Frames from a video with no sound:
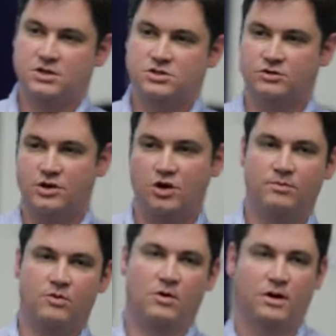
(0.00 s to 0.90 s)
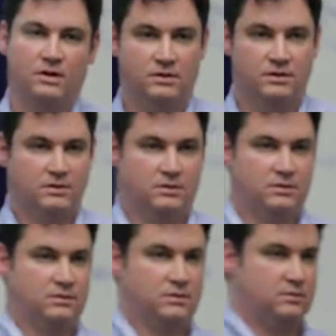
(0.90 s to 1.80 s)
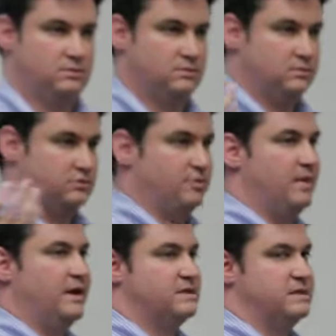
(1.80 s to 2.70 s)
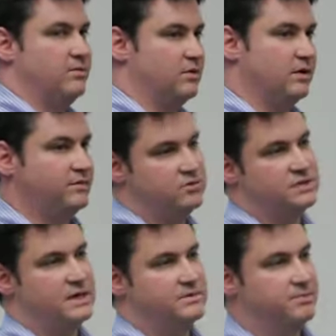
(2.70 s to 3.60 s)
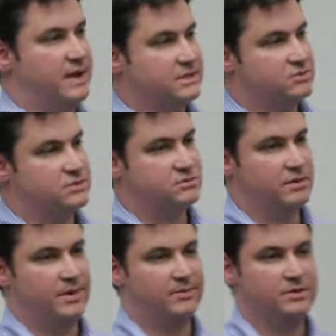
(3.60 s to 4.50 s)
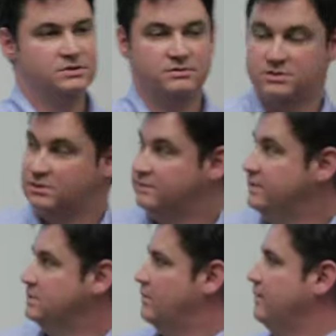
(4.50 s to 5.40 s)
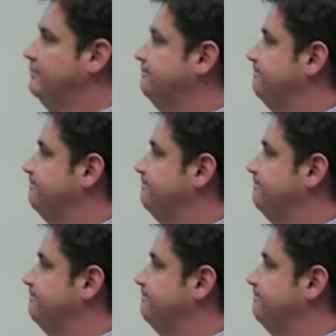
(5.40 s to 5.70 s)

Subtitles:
So no more tremendous number of usernames and passwords to remember as a result of it as well.